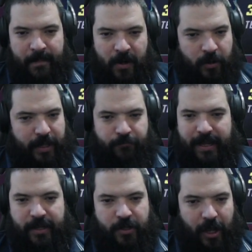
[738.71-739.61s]
Looking
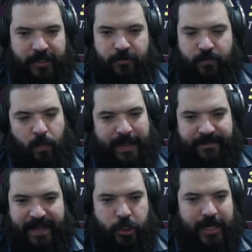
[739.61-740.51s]
really nice with
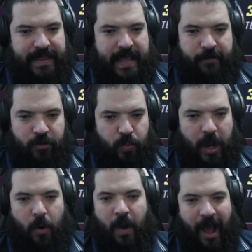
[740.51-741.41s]
Vision in there as
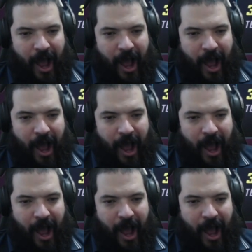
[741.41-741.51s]
well.